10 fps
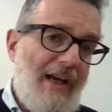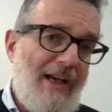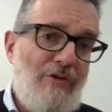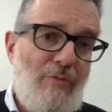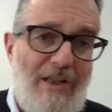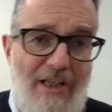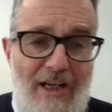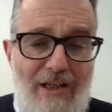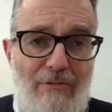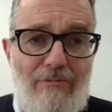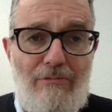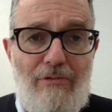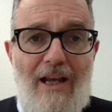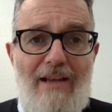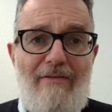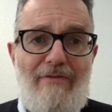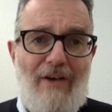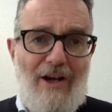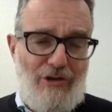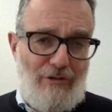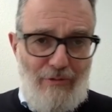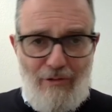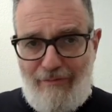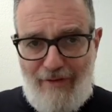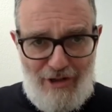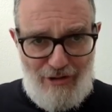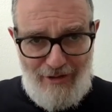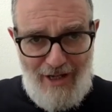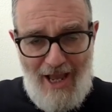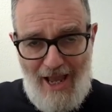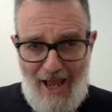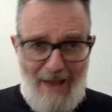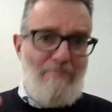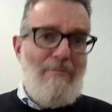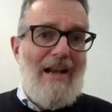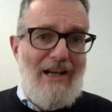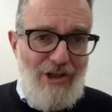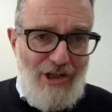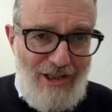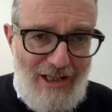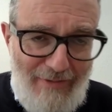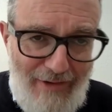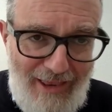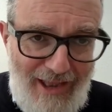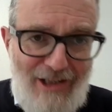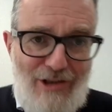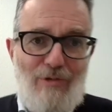as we say today in fashion, fashion embellishes everything.